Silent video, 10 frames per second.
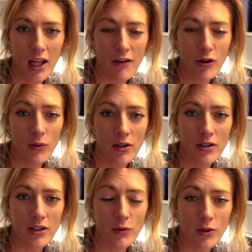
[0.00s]
ever
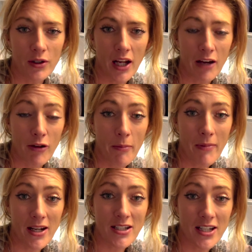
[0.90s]
wondered what a
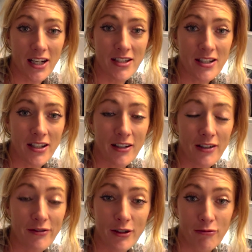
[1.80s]
romantic
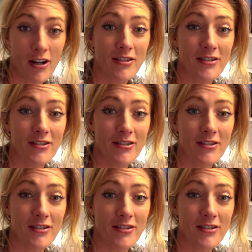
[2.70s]
dinner for the Rucks